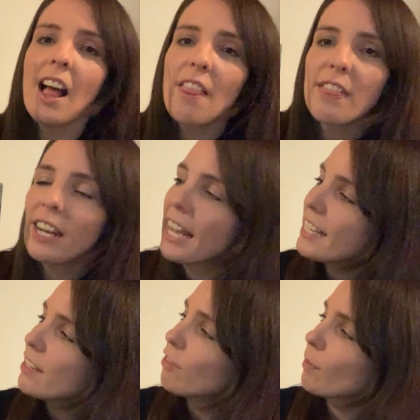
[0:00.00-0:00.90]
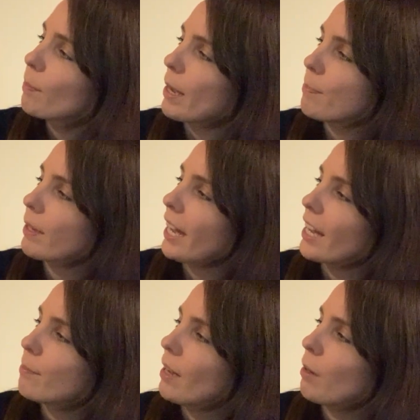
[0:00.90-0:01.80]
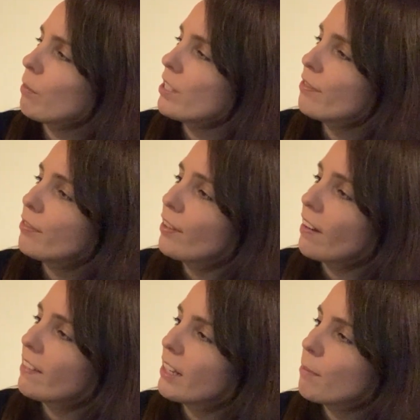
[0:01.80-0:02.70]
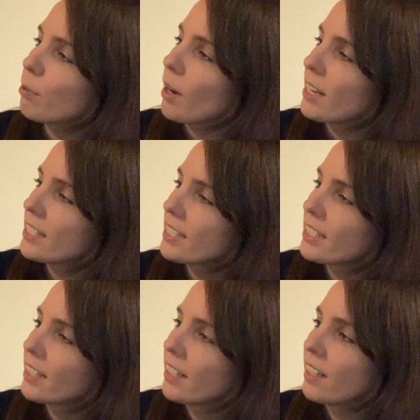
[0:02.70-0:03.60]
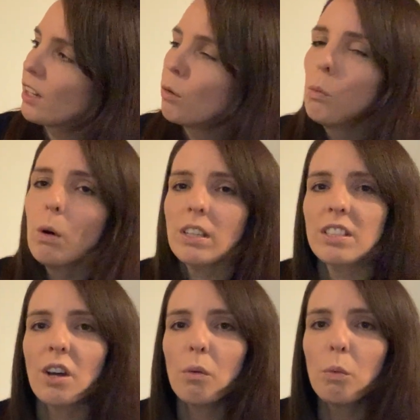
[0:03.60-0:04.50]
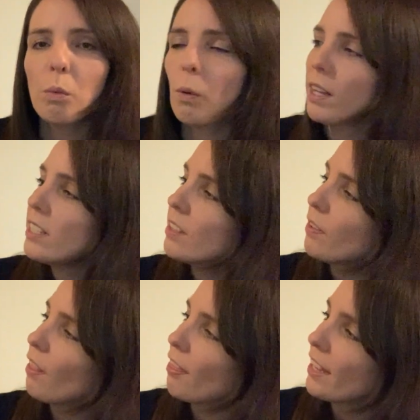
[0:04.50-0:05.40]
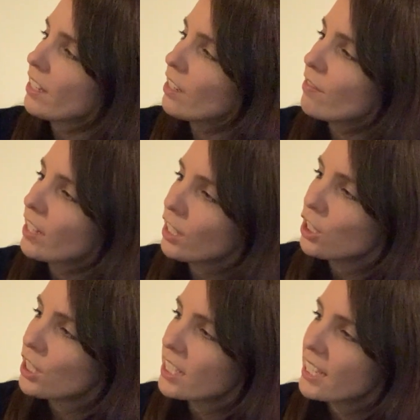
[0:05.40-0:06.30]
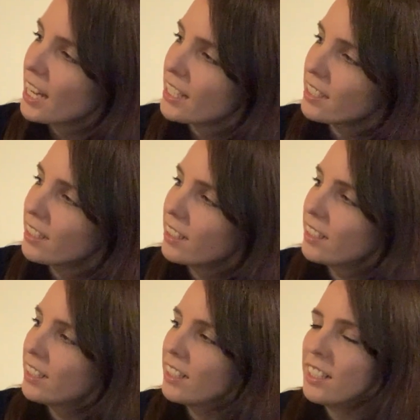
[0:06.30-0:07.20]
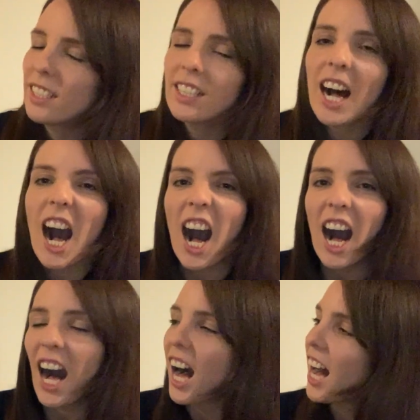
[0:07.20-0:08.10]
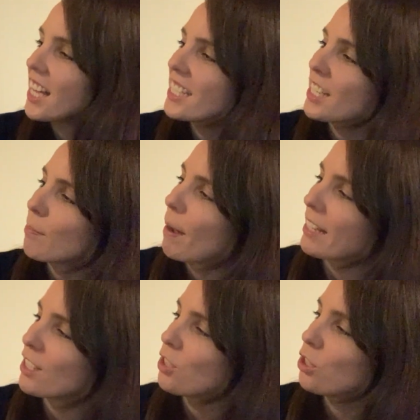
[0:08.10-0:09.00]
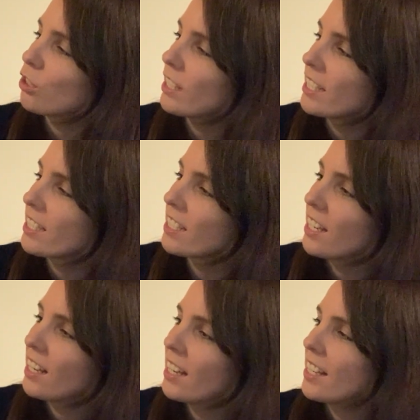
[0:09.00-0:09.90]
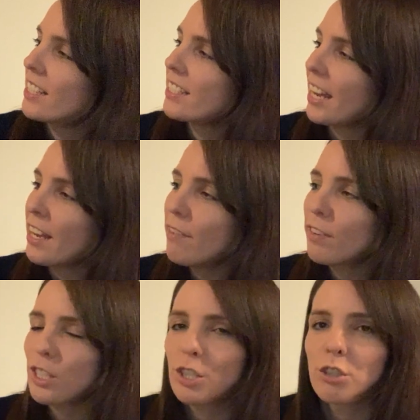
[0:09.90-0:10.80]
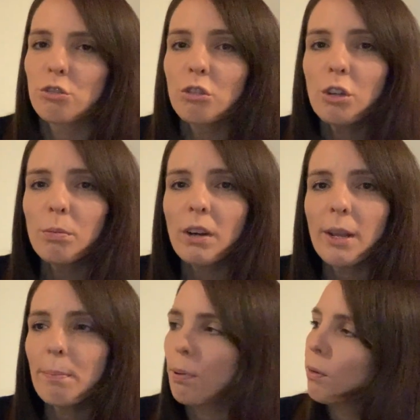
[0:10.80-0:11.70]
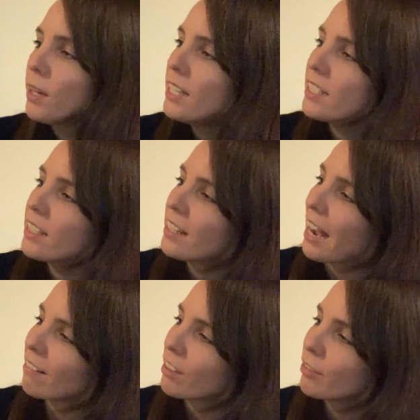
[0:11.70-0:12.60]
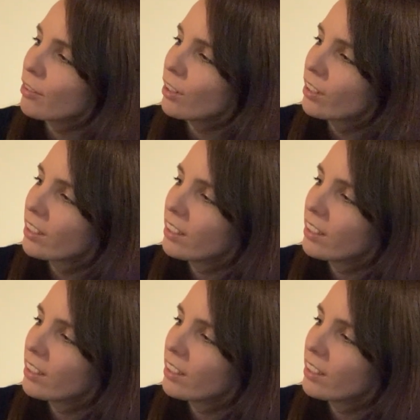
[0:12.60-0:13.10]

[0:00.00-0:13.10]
The lady from the paper came and was very impressed. What a wonderful thing you've done, she said. Rah, said a Patasaurus. Save the strawberry poison arrow frog.